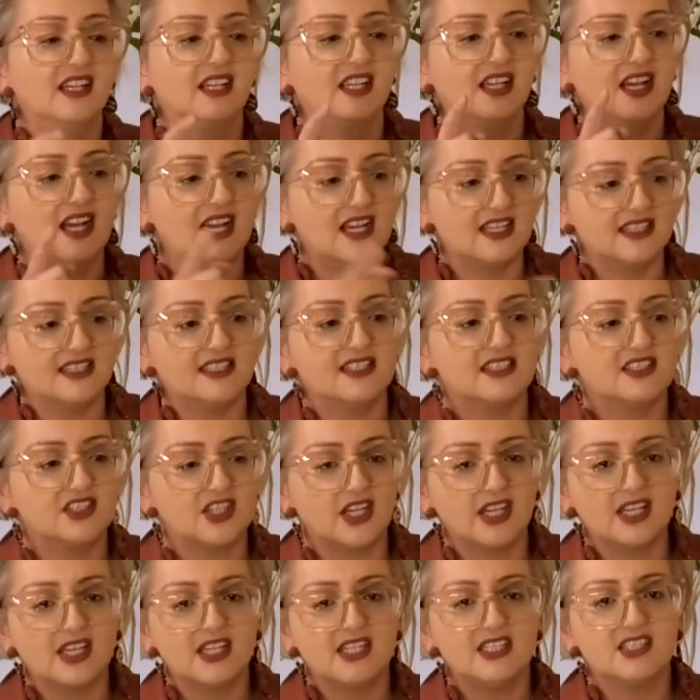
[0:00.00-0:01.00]
ask
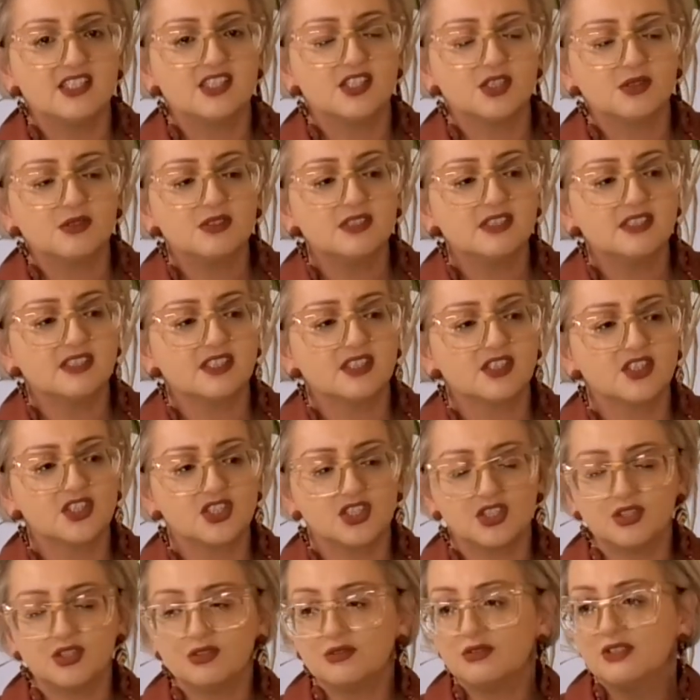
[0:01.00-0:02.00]
Jacqui to do it, because
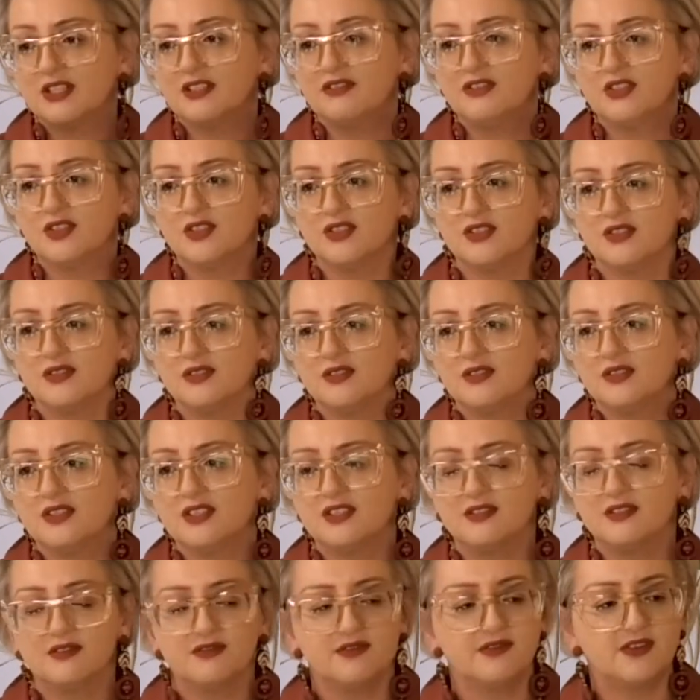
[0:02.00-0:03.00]
she'll give you
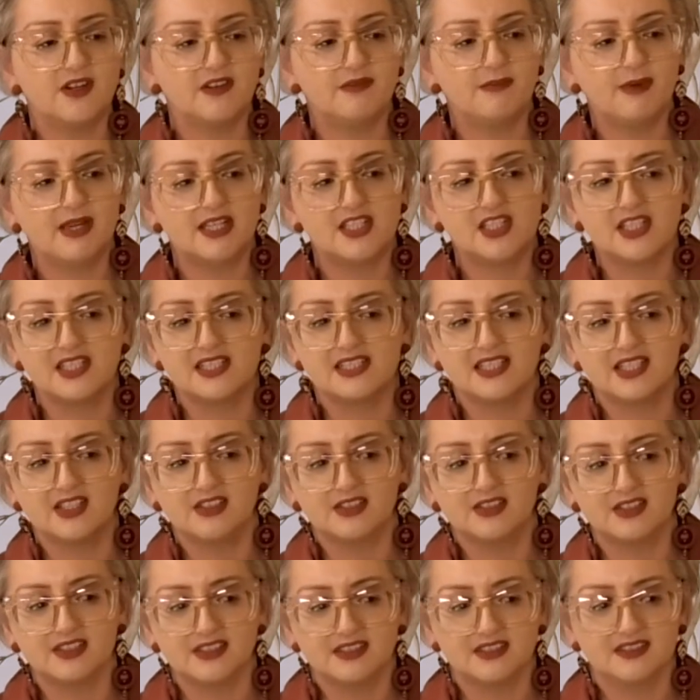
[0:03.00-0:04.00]
5-page essay
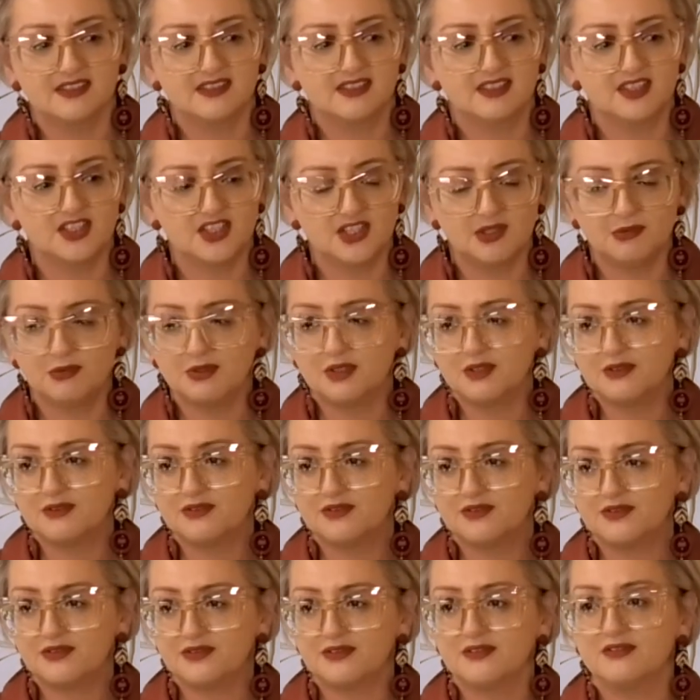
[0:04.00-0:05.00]
on it, because she will
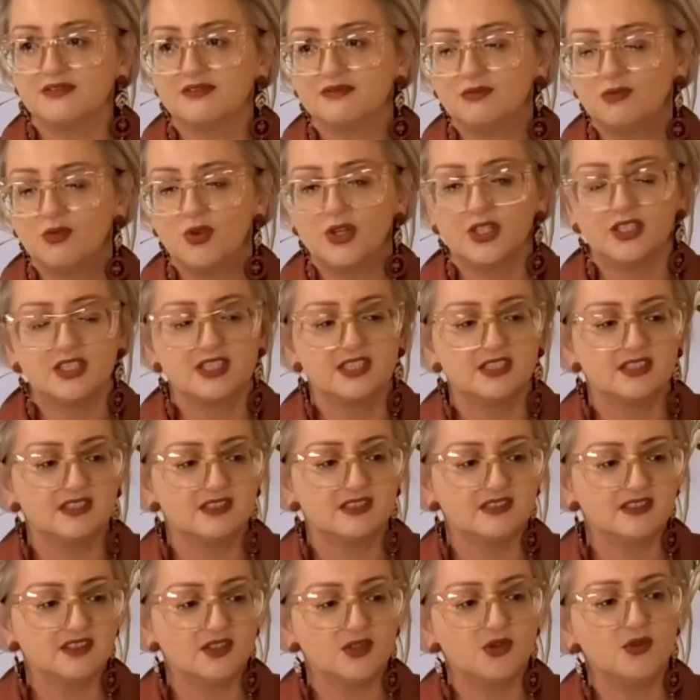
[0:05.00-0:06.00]
have worked
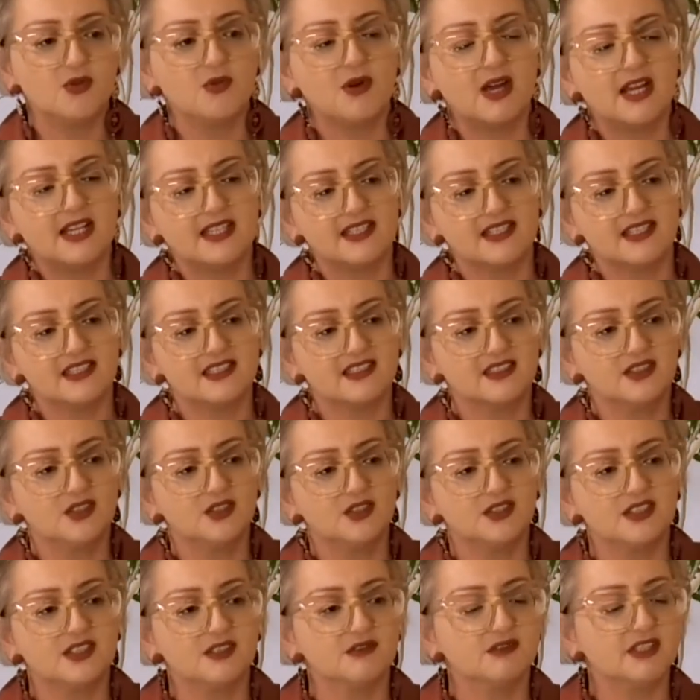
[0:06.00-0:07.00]
it always,
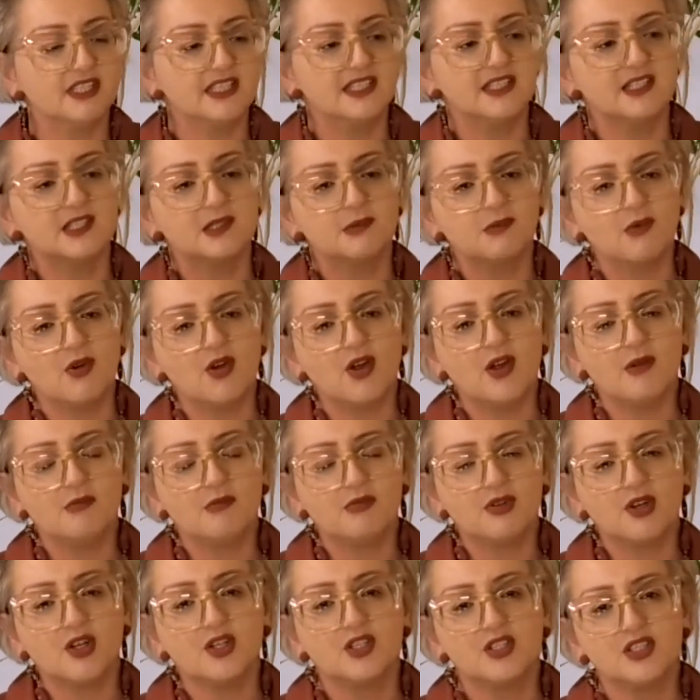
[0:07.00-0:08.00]
looked at reasons why,
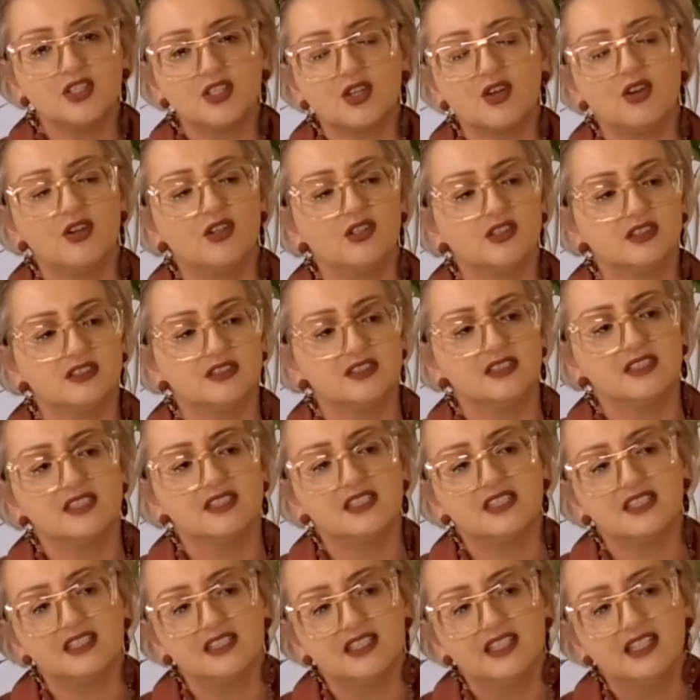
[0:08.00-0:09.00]
pros, cons,
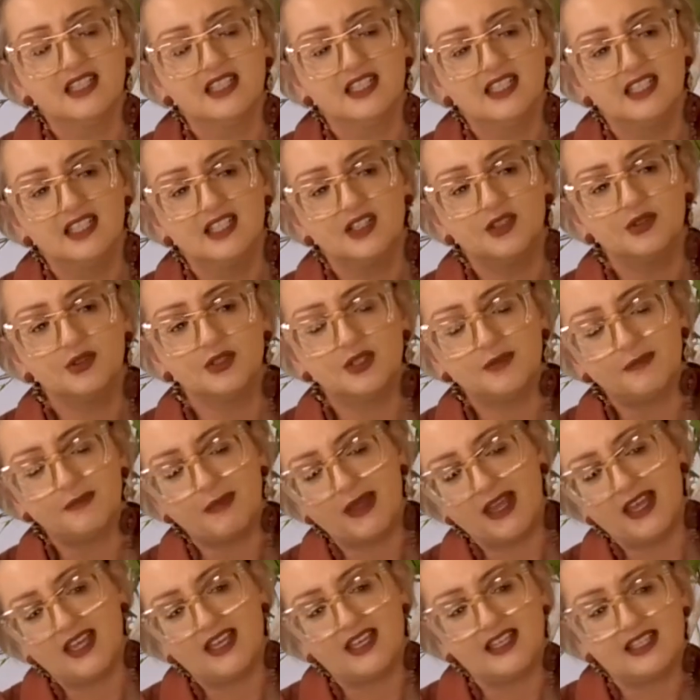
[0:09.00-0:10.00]
goods,
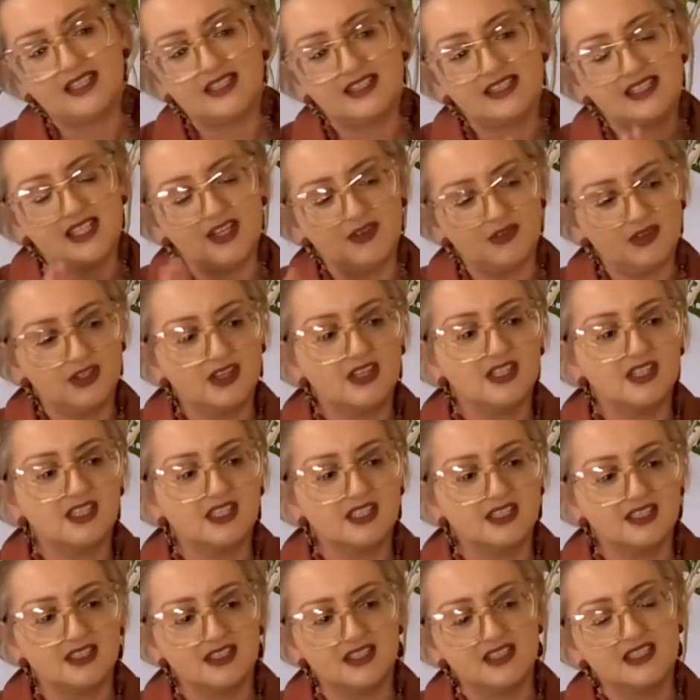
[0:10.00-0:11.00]
bads,
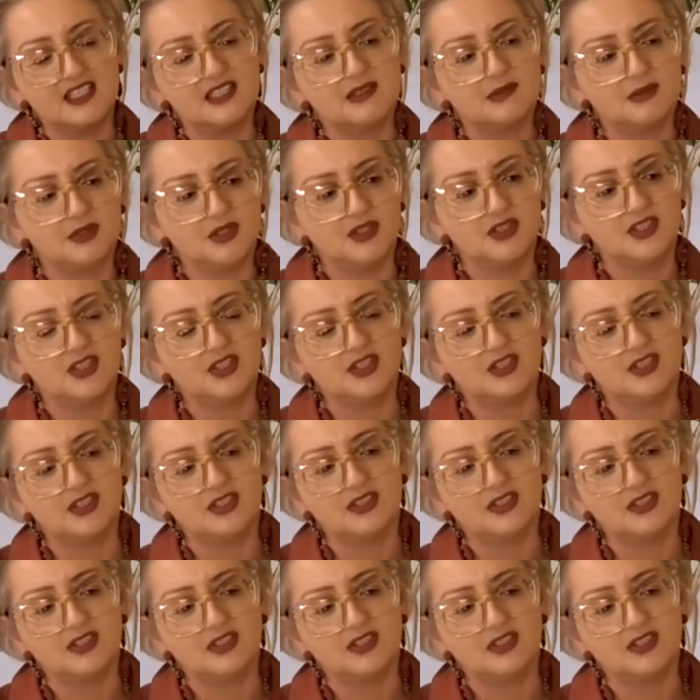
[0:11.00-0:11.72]
everything, because that's what you do.